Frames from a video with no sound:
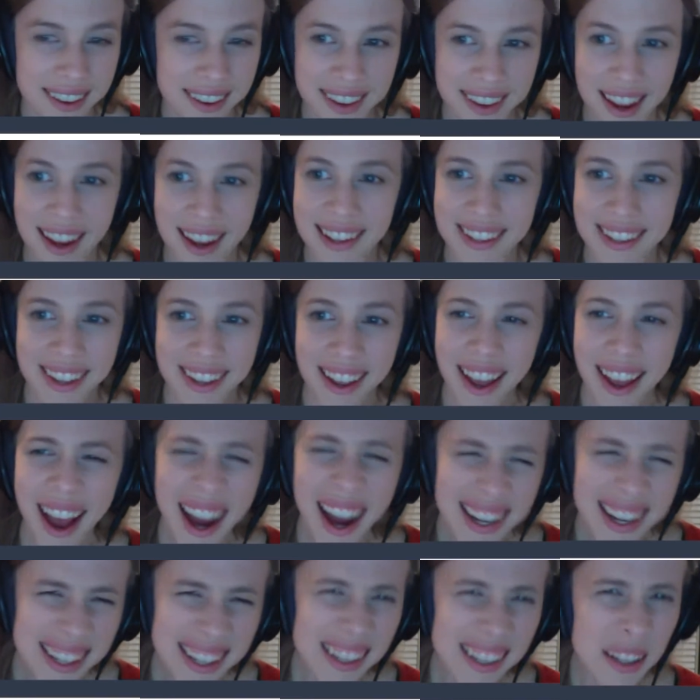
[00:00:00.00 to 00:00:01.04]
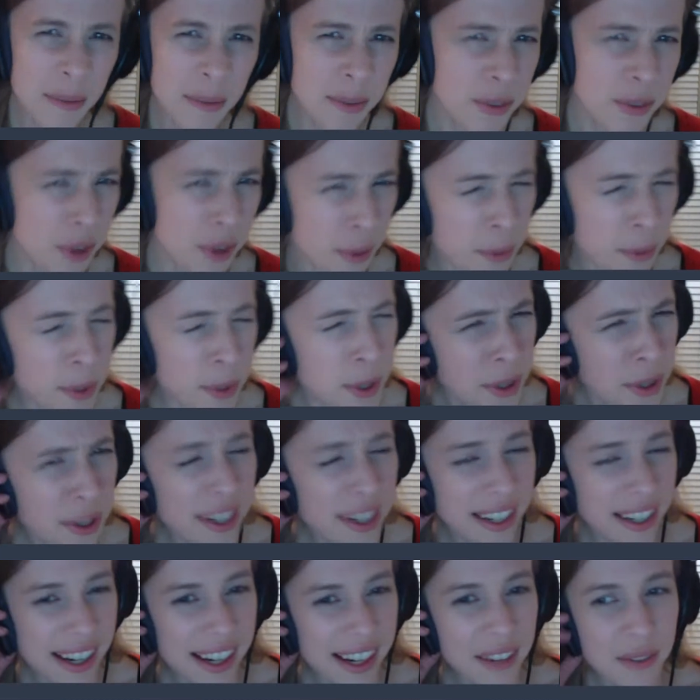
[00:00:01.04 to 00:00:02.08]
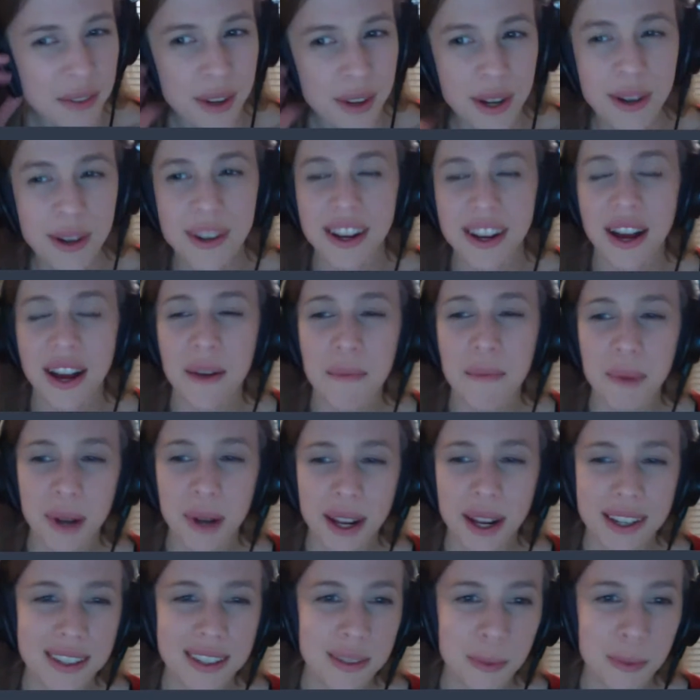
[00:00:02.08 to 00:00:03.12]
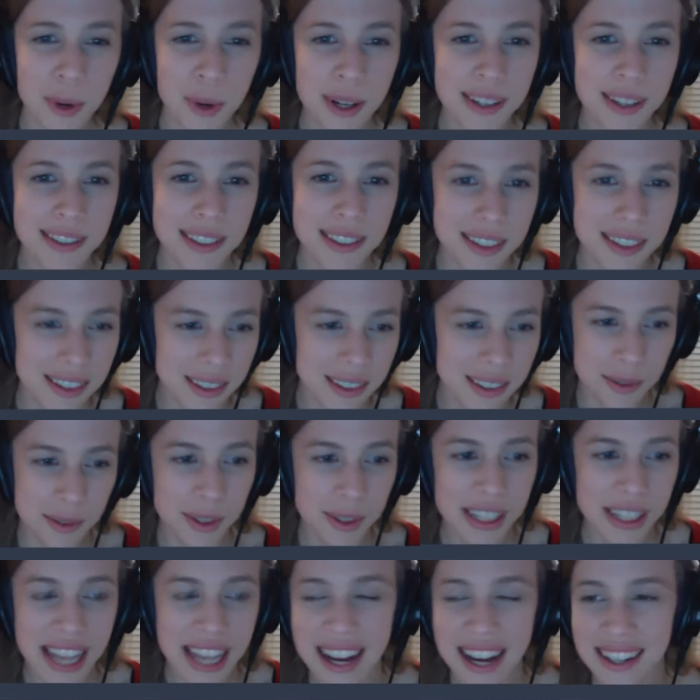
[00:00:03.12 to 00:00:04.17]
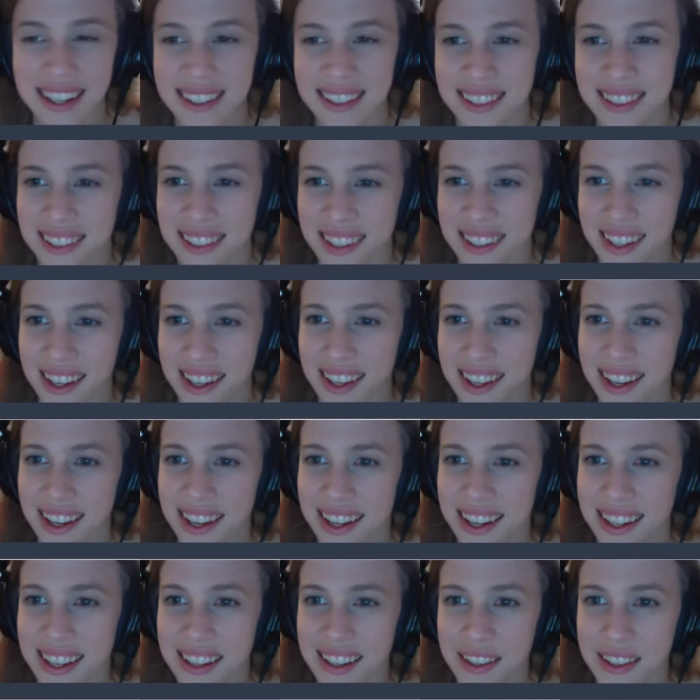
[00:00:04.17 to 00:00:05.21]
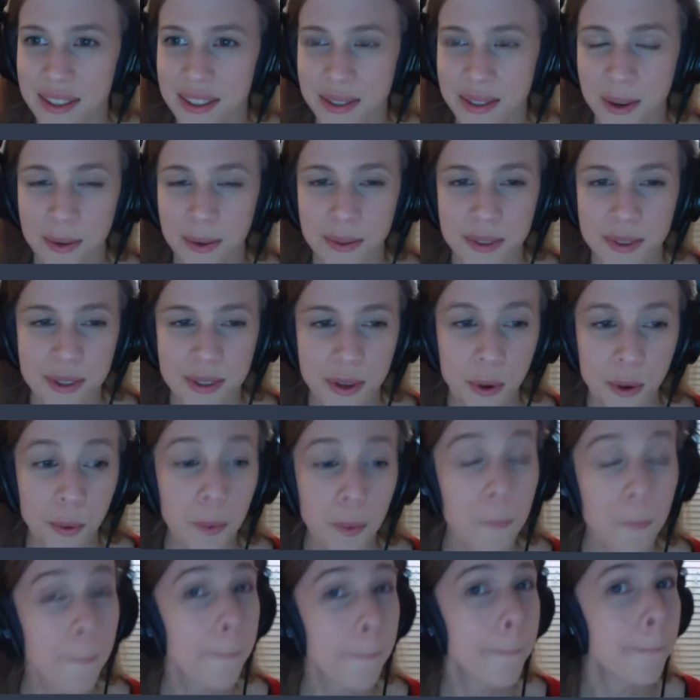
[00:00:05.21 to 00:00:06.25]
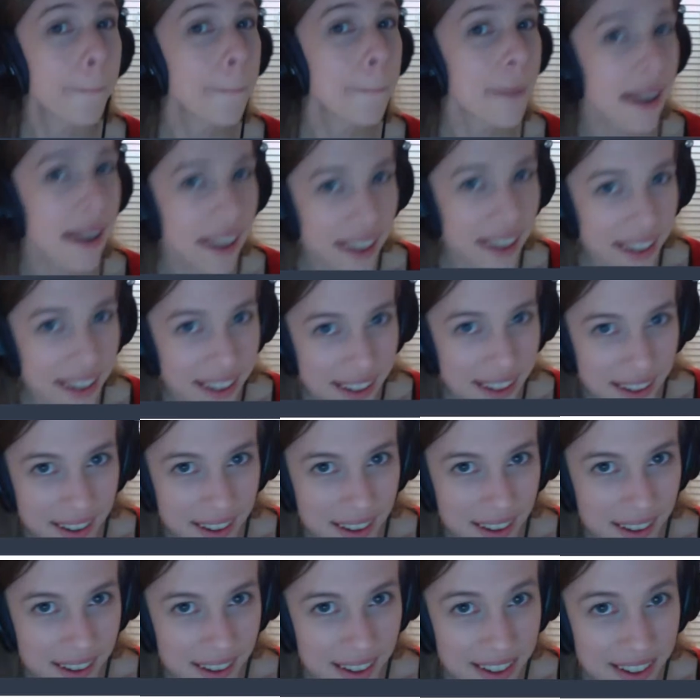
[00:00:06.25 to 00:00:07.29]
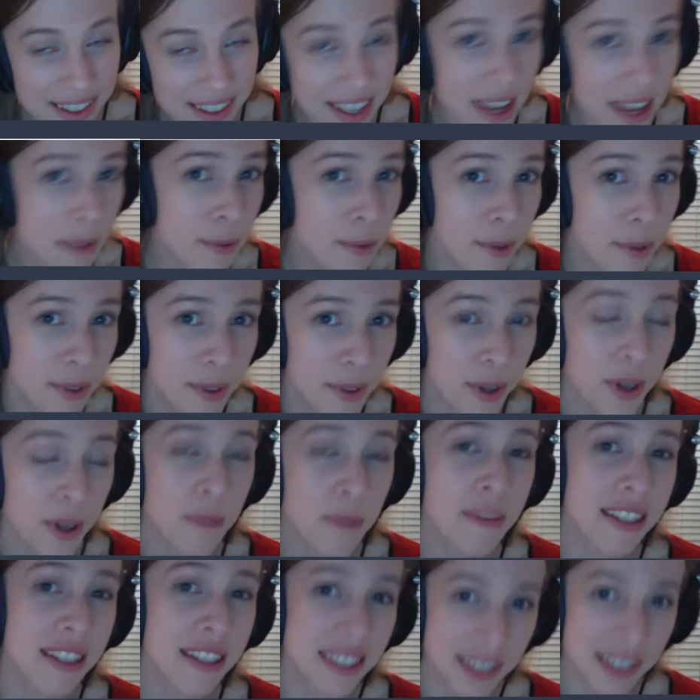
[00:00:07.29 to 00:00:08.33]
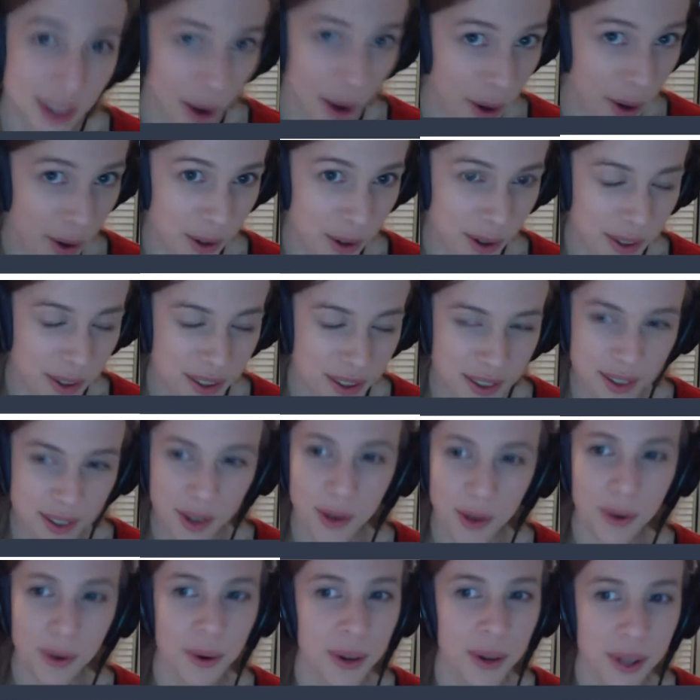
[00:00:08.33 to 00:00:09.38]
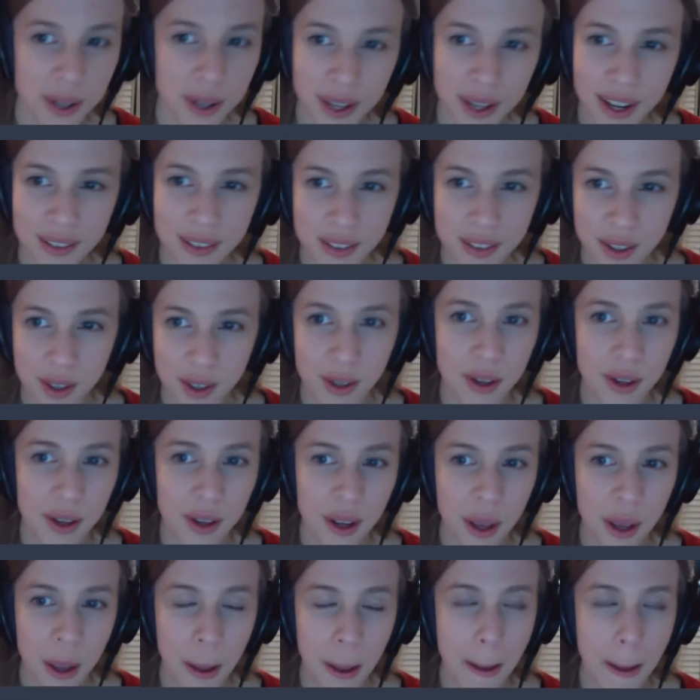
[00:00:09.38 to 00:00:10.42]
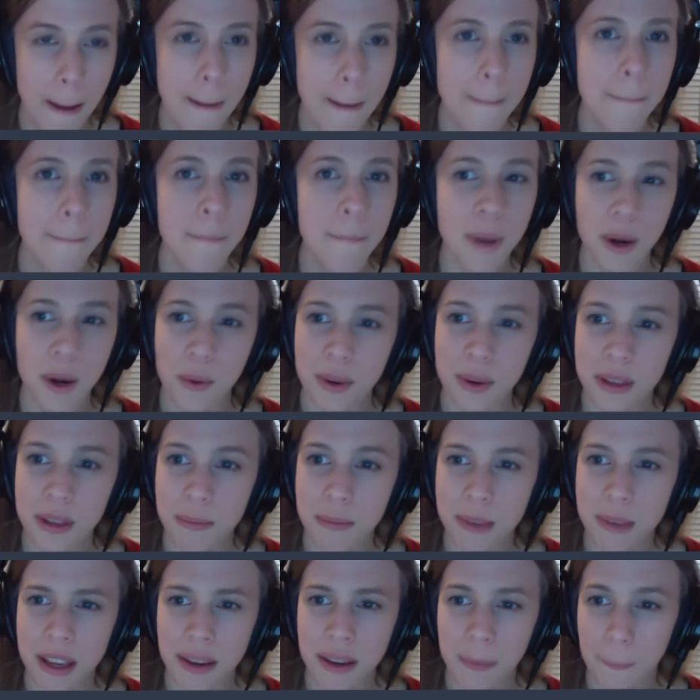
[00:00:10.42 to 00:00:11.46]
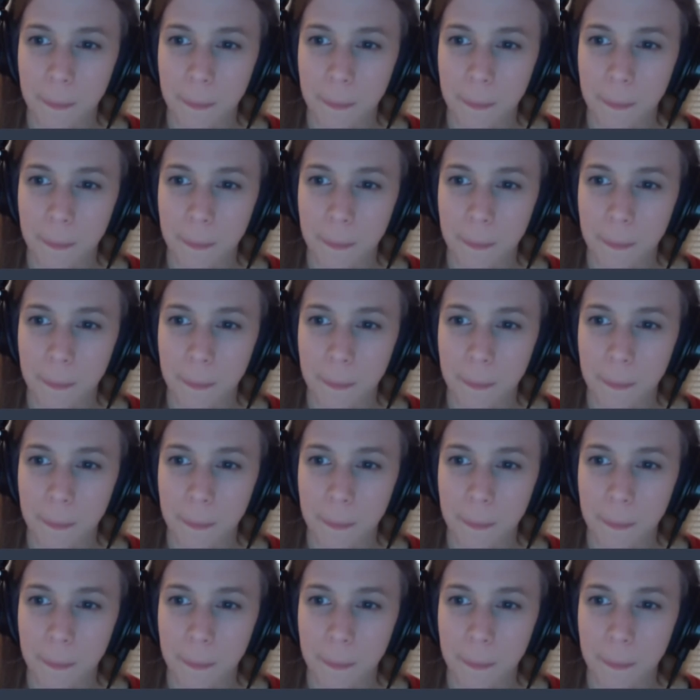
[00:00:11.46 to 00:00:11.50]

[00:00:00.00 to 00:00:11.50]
yeah, I, I, did a little bit of troubleshooting and I could figure it out, but I just wanted to relax and, and get in the zone. So my examples are going to be sung. So you're going to have to bear with me.